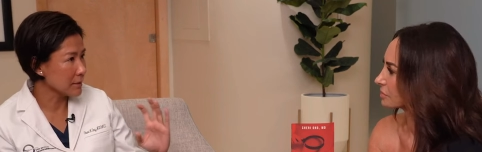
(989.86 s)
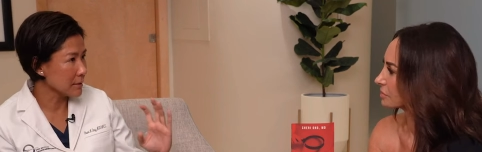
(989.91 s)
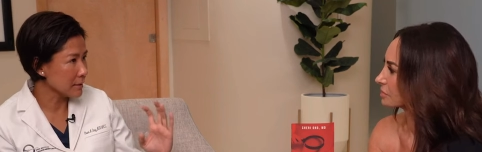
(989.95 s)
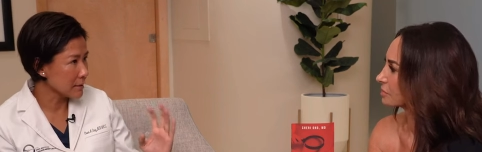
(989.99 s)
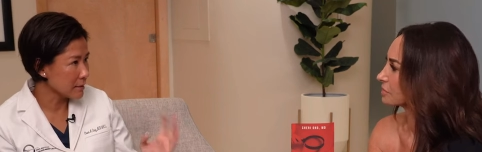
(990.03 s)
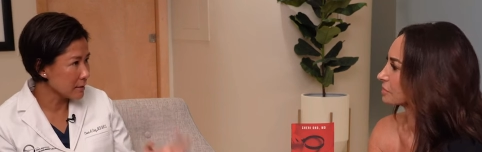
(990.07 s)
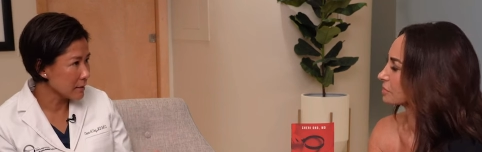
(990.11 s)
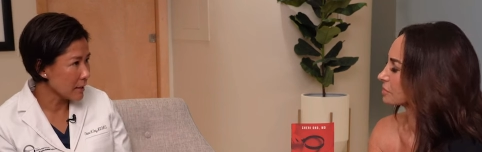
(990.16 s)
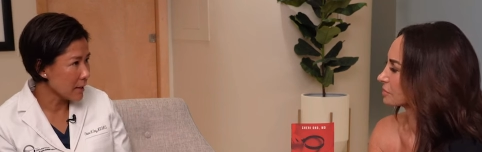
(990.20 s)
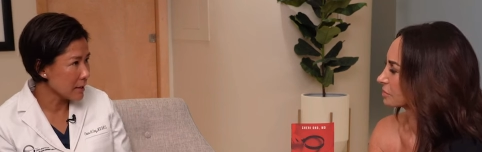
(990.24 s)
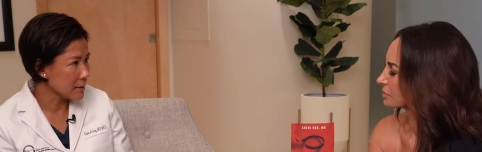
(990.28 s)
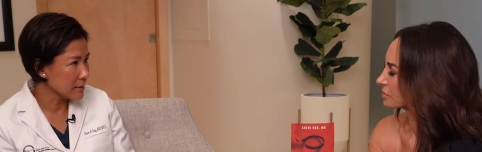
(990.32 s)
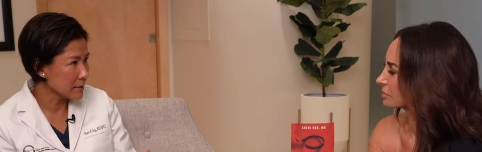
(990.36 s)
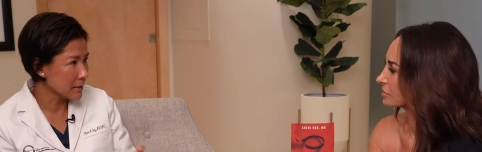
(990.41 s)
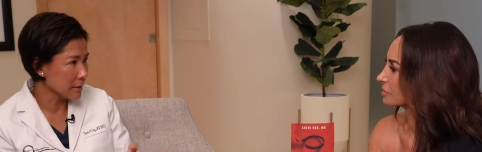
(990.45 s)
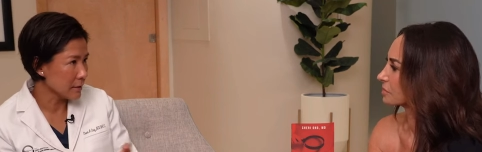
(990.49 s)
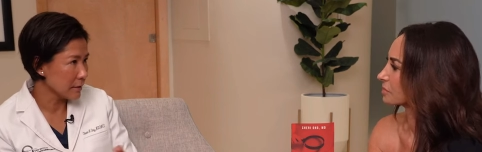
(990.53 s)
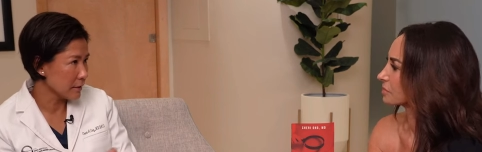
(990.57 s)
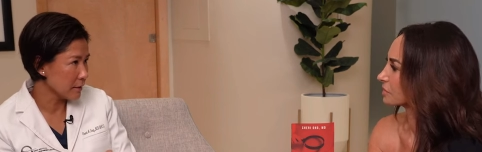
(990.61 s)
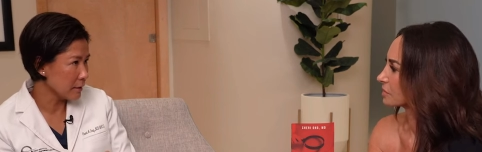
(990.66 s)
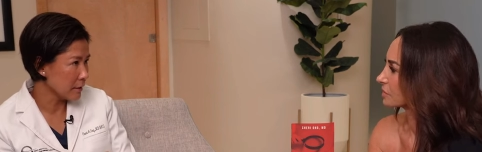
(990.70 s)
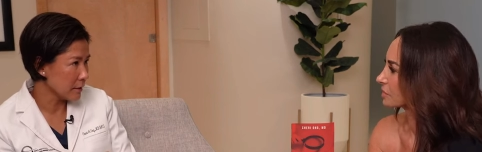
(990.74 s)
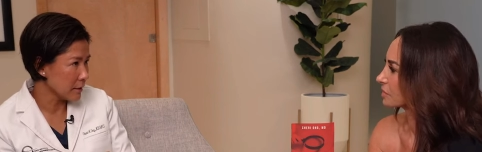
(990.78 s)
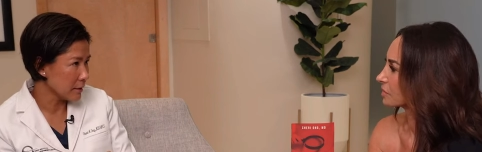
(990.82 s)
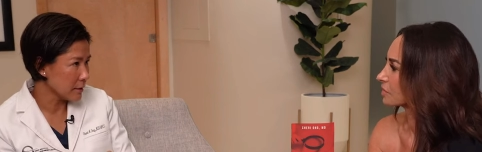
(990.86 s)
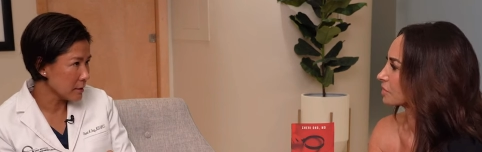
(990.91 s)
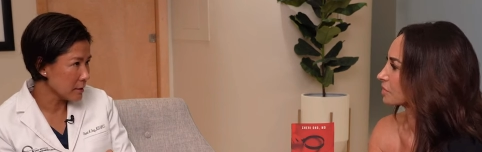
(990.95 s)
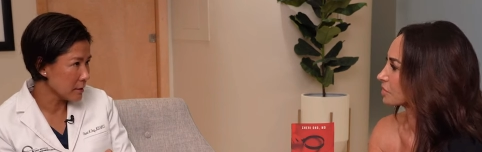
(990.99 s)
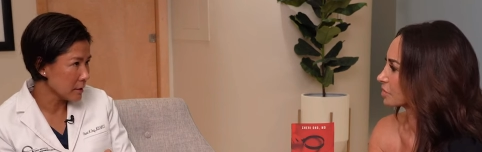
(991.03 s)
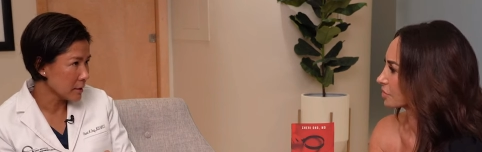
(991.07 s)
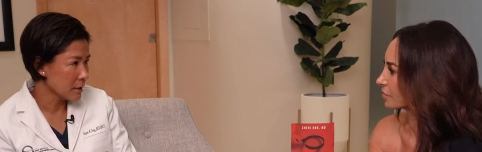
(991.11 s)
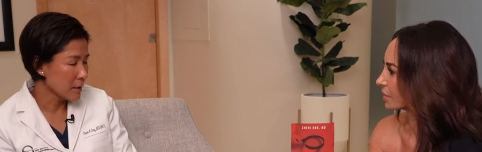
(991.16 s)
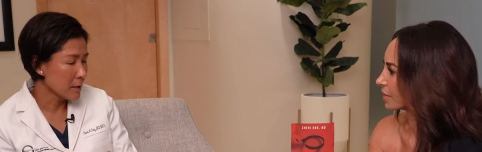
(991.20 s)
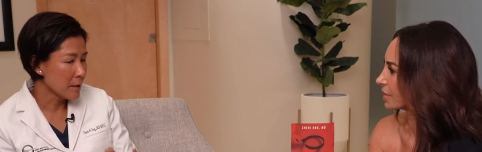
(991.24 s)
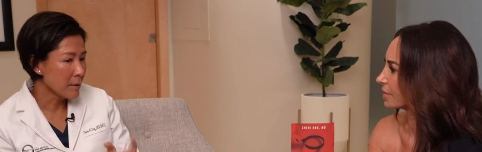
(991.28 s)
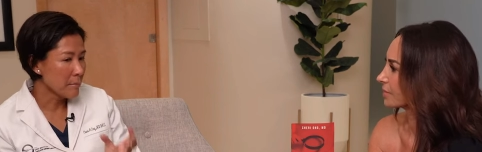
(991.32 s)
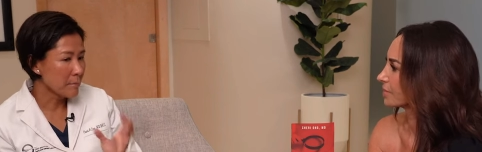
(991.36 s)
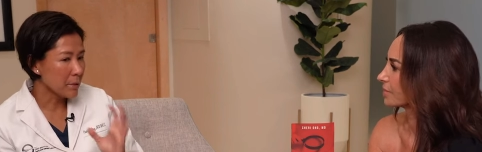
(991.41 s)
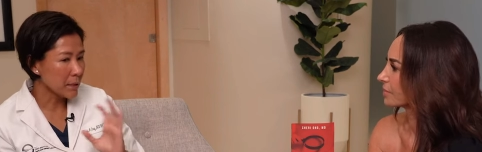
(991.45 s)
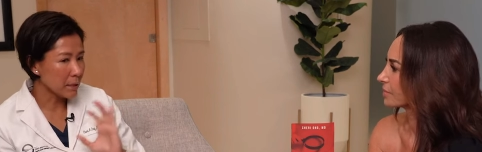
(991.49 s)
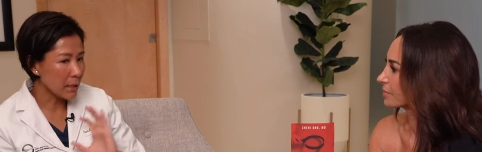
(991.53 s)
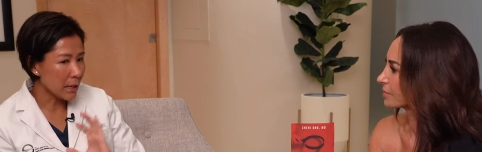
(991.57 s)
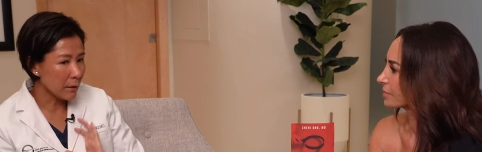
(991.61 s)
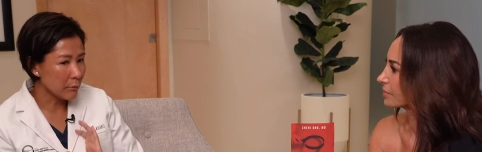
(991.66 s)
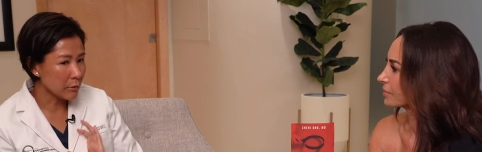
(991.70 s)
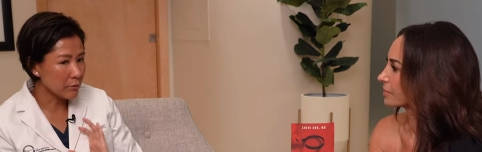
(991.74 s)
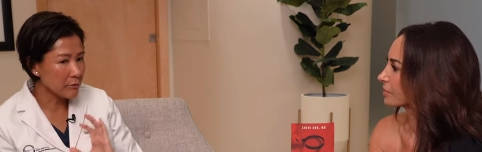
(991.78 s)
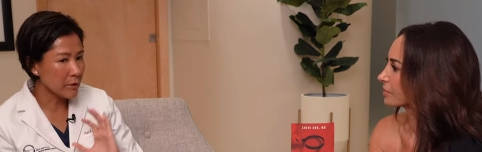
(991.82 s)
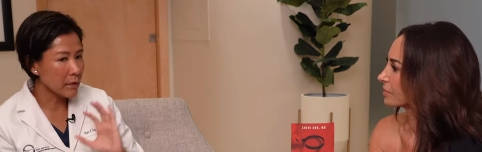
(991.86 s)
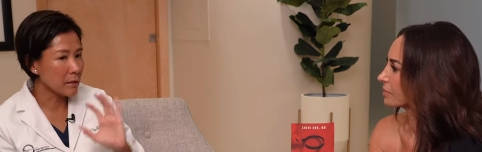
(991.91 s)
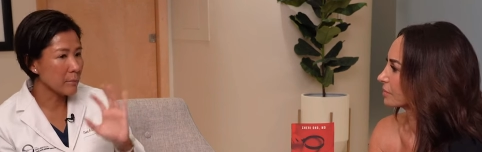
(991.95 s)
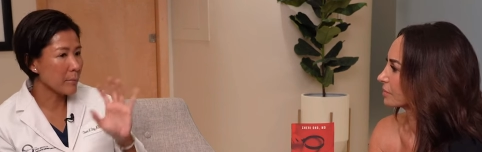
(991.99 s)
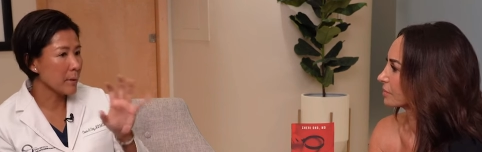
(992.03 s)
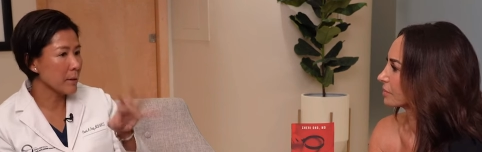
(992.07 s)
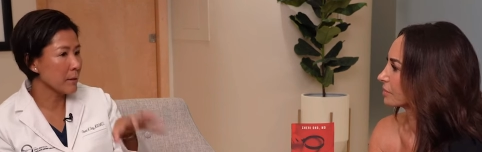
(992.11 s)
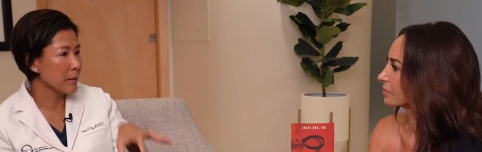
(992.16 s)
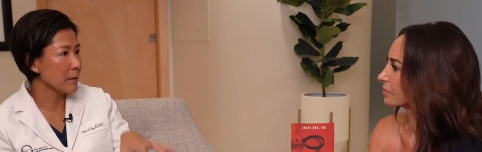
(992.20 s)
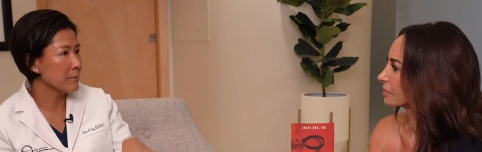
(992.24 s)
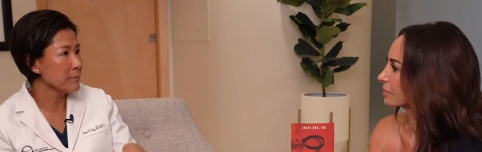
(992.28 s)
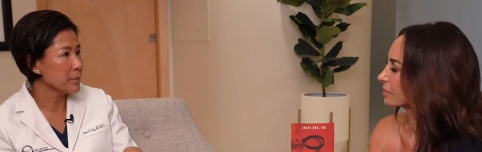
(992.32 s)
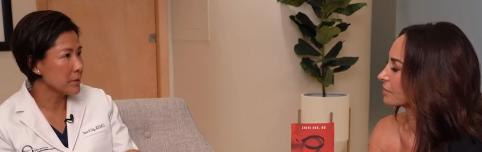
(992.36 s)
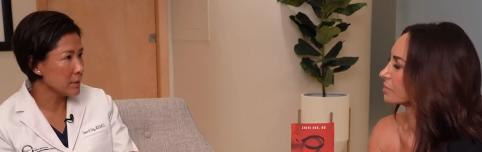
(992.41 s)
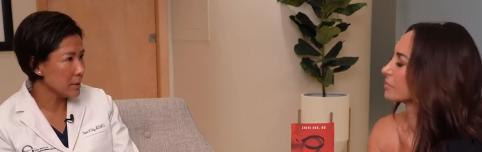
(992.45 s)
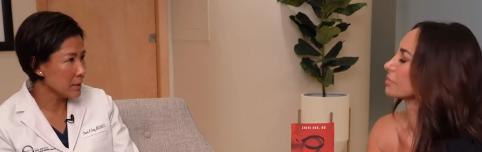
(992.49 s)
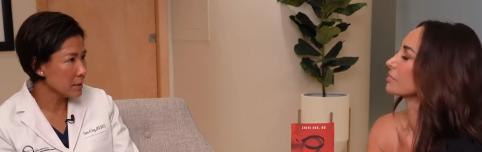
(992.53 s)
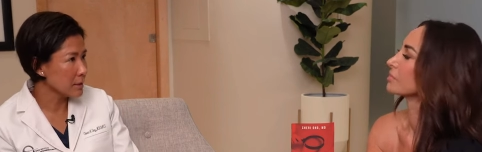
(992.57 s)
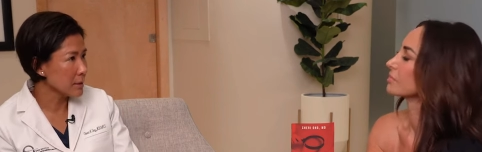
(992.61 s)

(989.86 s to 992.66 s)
Speaker 1: it's a science and an art. Sure. But I would recommend them see